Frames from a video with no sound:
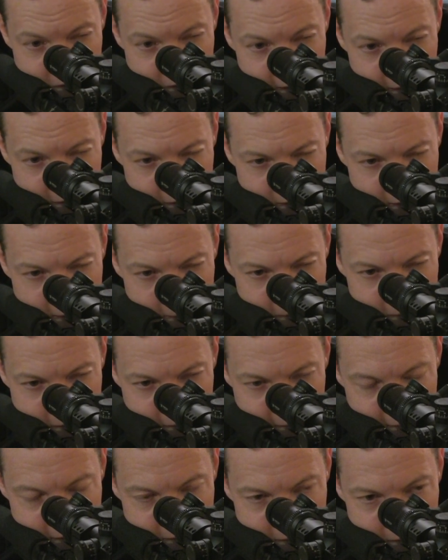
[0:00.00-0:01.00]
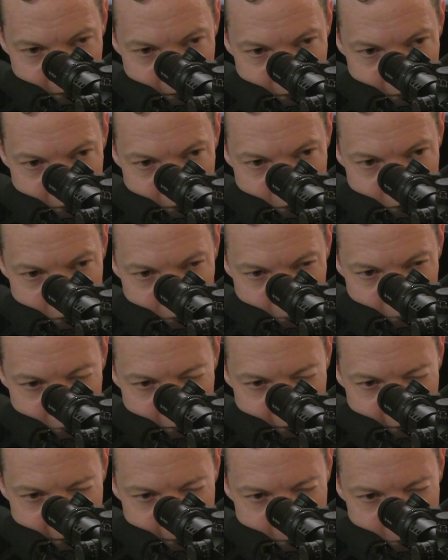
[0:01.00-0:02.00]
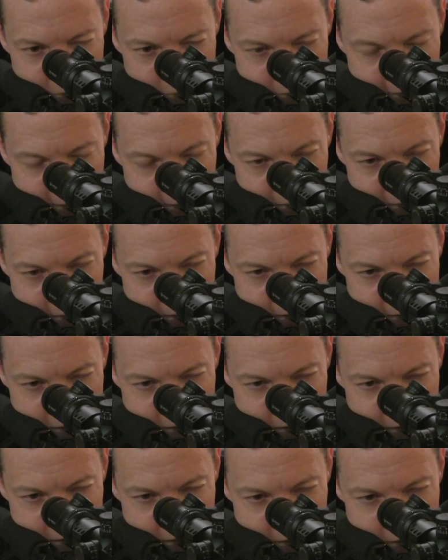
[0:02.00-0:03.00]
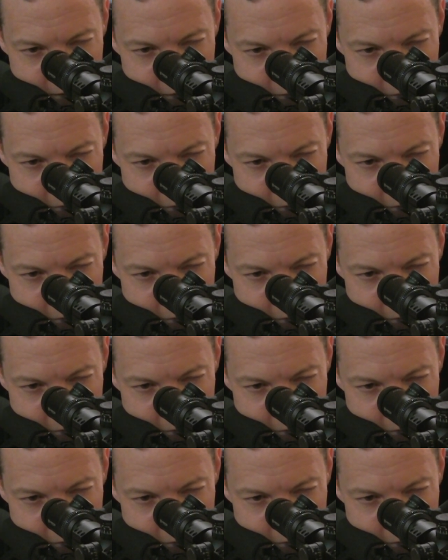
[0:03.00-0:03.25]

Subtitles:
stay the same size. So if I'm shooting long distance,